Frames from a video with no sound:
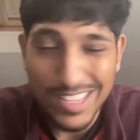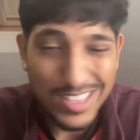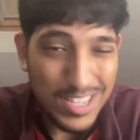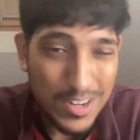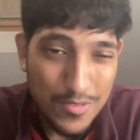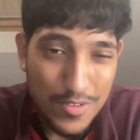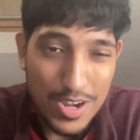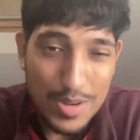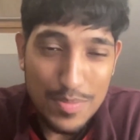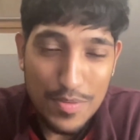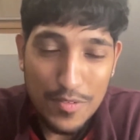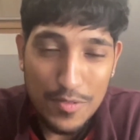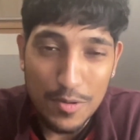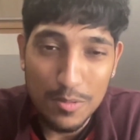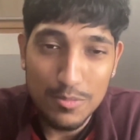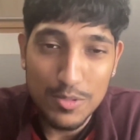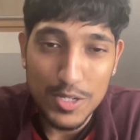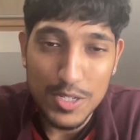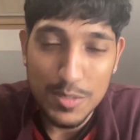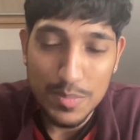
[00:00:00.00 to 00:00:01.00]
Didn't really
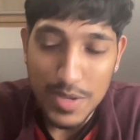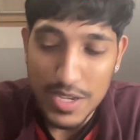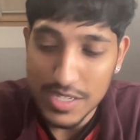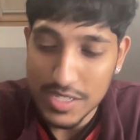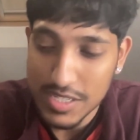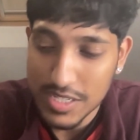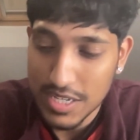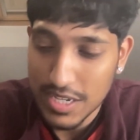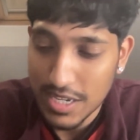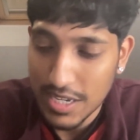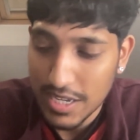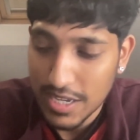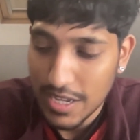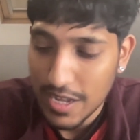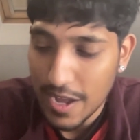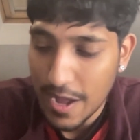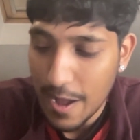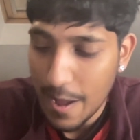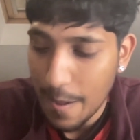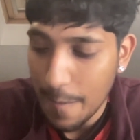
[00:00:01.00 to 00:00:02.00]
perform to his best.
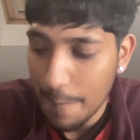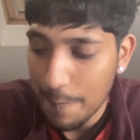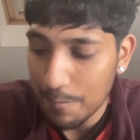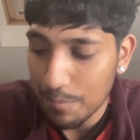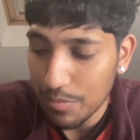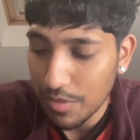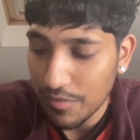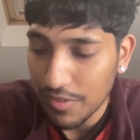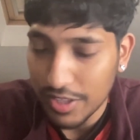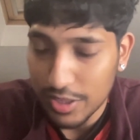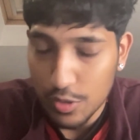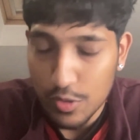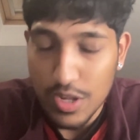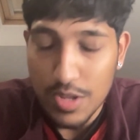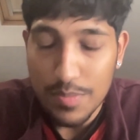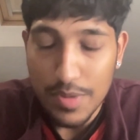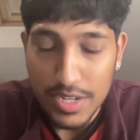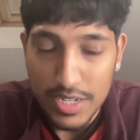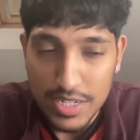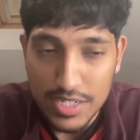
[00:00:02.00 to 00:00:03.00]
I think Nuno
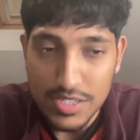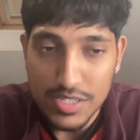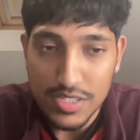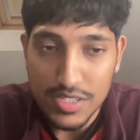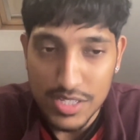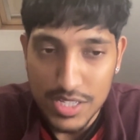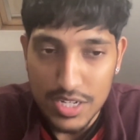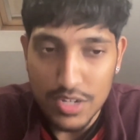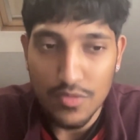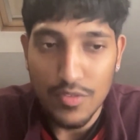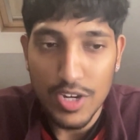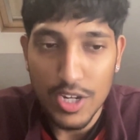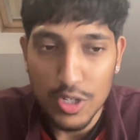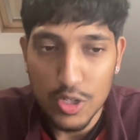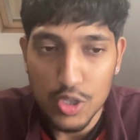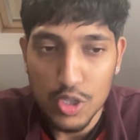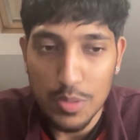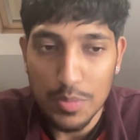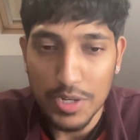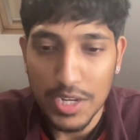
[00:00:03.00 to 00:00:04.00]
Mendes did a really good
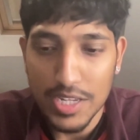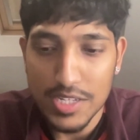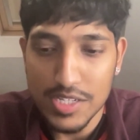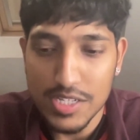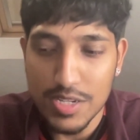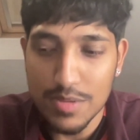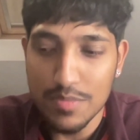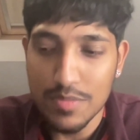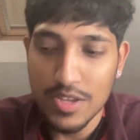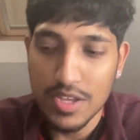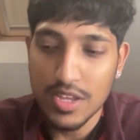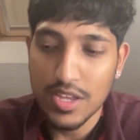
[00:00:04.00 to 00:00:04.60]
job against him.